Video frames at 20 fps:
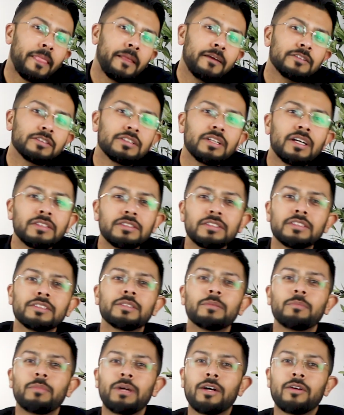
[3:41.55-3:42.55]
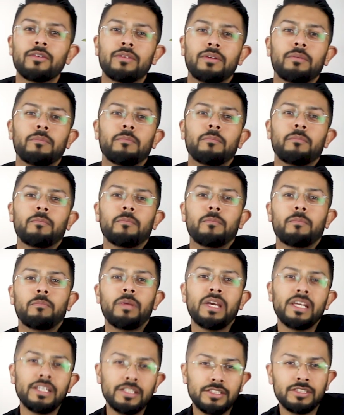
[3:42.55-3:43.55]
It's not just about
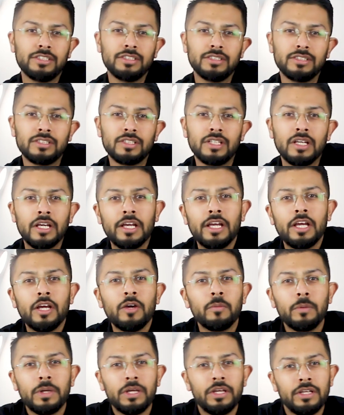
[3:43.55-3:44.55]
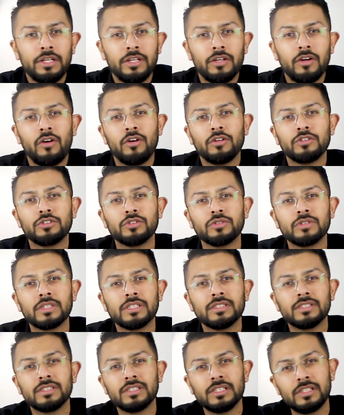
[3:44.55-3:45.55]
patients. We also
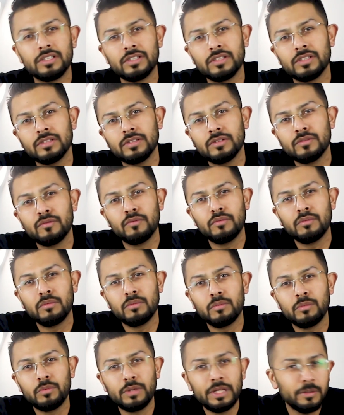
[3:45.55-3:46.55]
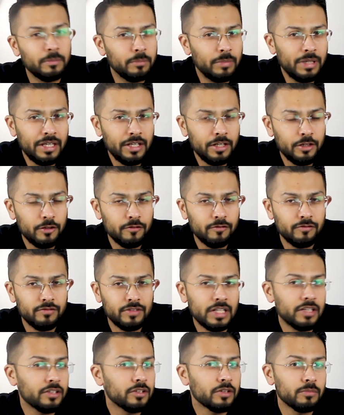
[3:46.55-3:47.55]
consider the well-being of
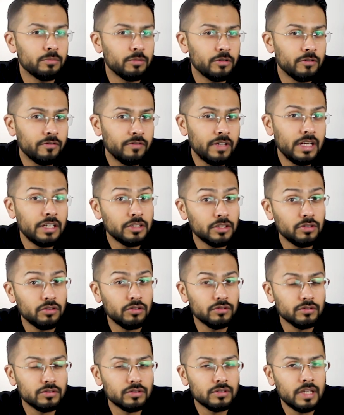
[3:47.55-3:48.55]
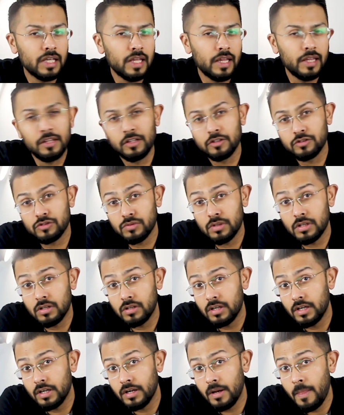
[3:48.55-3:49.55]
dental professionals in this
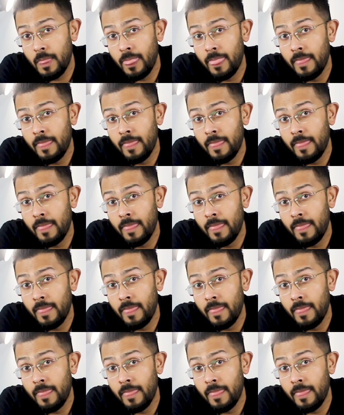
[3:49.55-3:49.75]
regard.